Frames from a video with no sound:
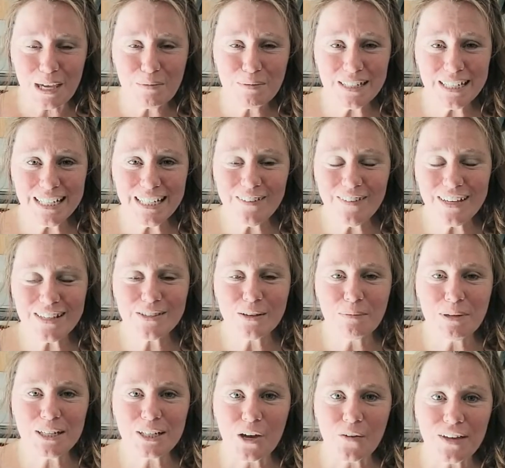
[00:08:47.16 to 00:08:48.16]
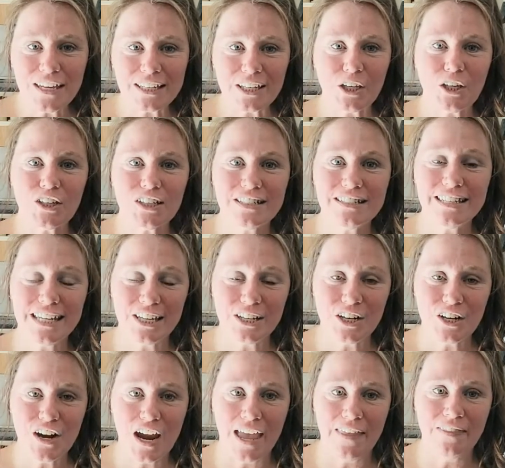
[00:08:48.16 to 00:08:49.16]
But anyway, so I'm gonna go in, cook
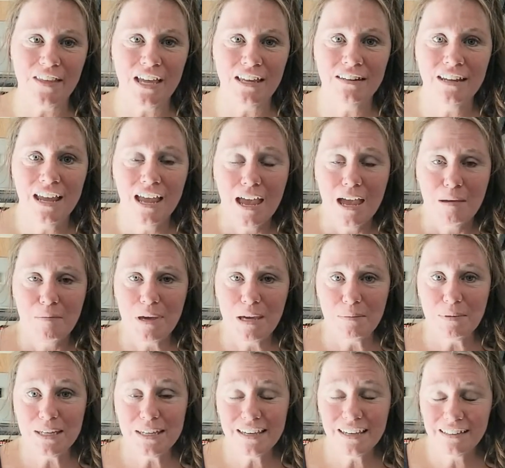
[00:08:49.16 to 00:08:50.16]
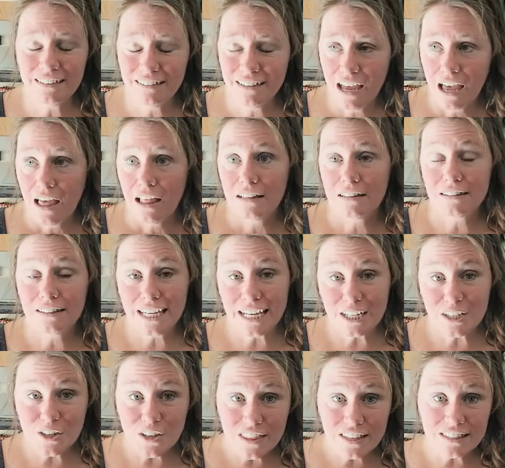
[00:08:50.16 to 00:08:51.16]
dinner, and then maybe
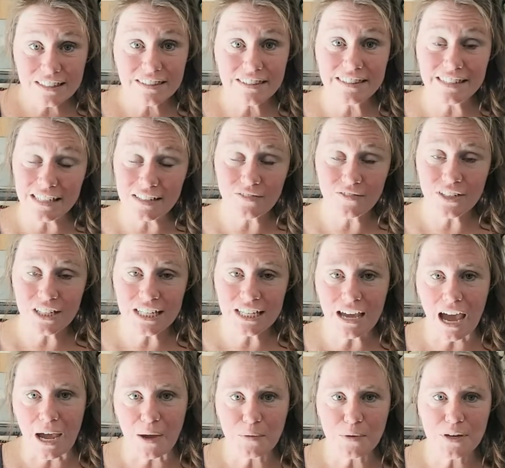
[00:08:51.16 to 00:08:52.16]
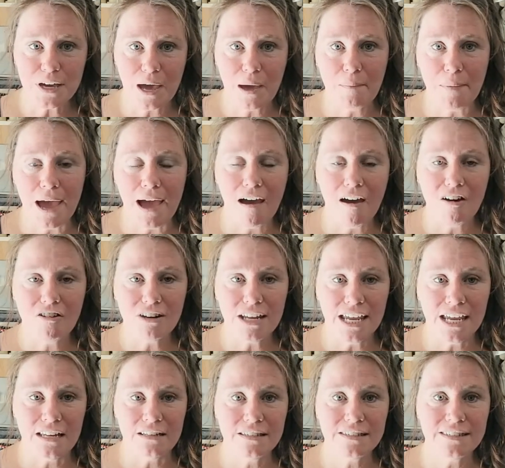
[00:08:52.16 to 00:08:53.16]
later this evening I will come out
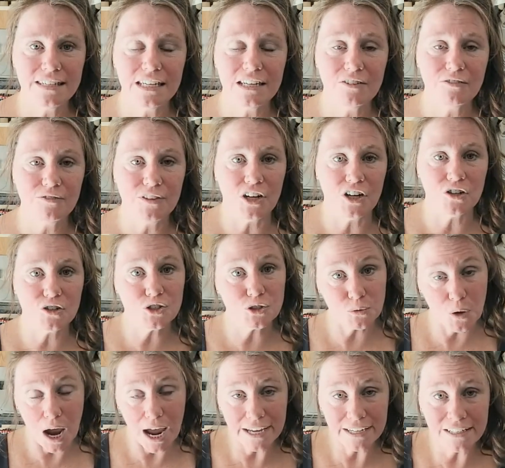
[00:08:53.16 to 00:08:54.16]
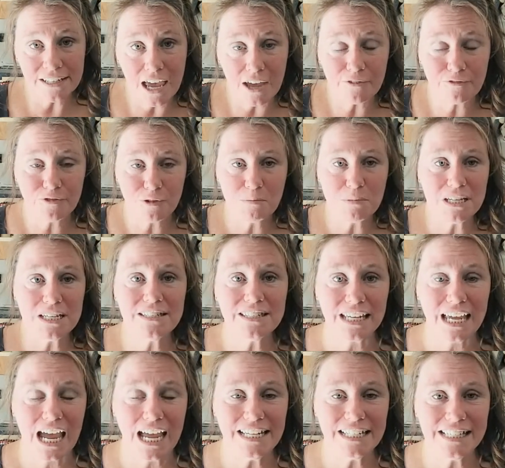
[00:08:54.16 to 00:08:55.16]
and see if they're dry enough for me to
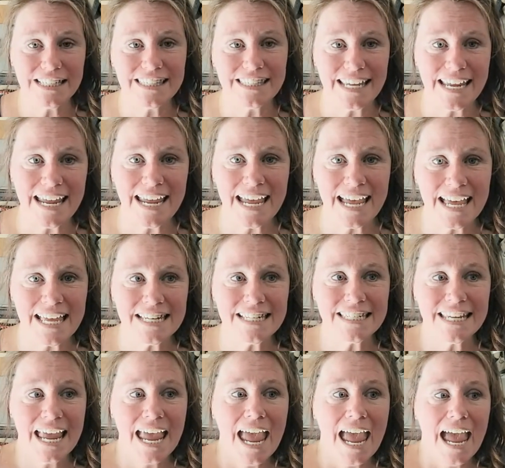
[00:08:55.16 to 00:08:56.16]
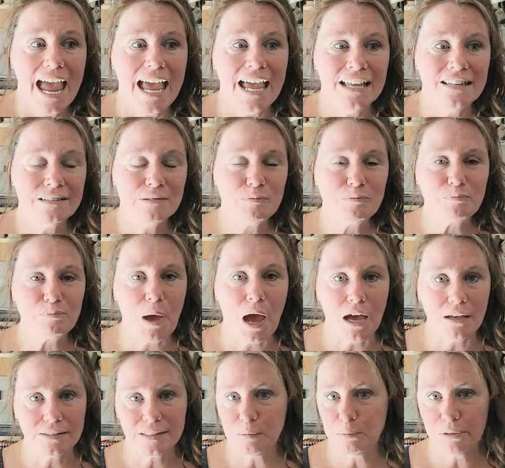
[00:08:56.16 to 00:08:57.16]
kind of sand and
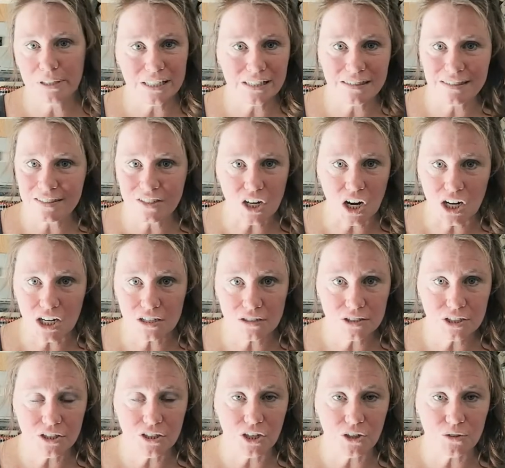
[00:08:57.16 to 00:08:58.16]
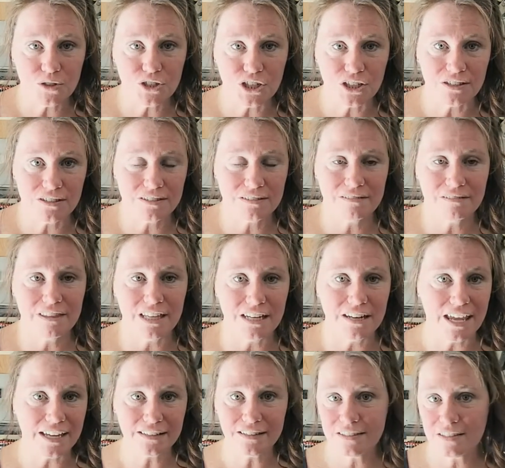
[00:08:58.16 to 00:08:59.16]
possibly start, you know, just the
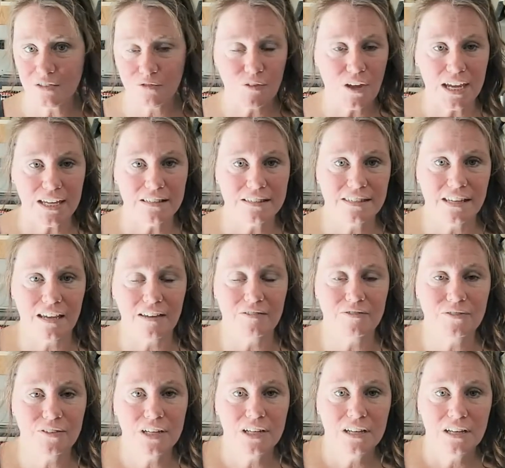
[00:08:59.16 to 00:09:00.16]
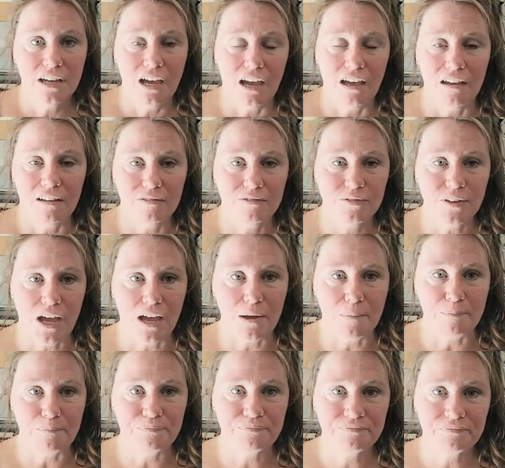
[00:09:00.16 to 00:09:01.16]
next phase of
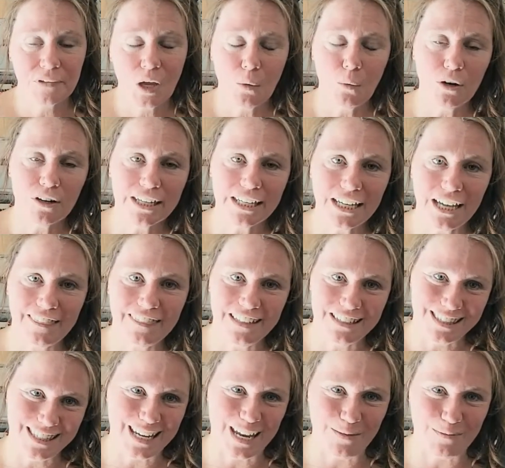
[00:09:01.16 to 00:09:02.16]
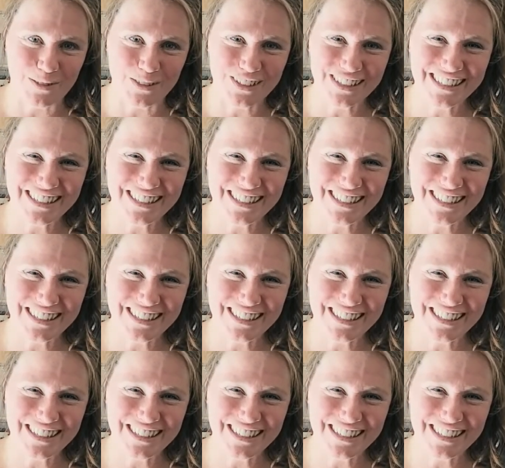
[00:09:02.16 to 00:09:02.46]
working on these tables.